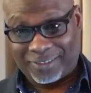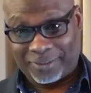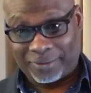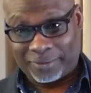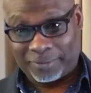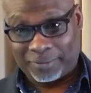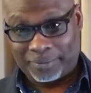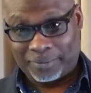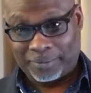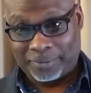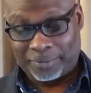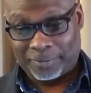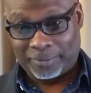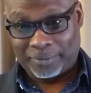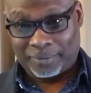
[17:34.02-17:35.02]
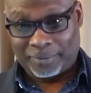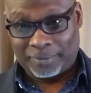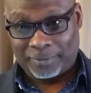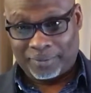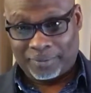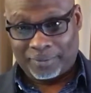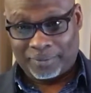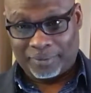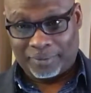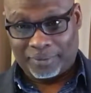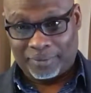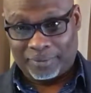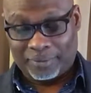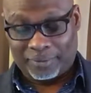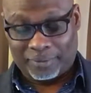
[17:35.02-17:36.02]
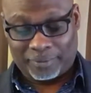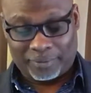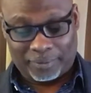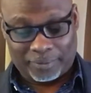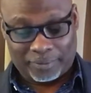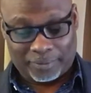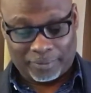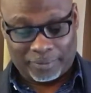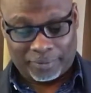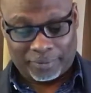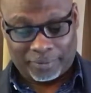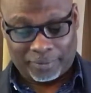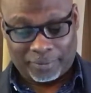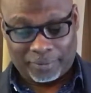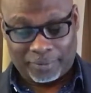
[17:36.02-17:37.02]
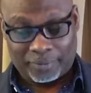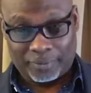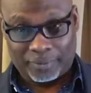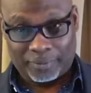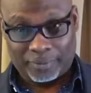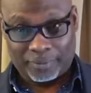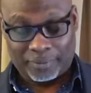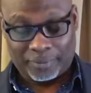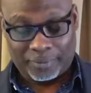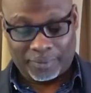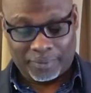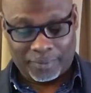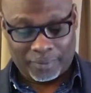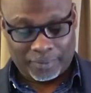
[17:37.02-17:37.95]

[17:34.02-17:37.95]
[no speech]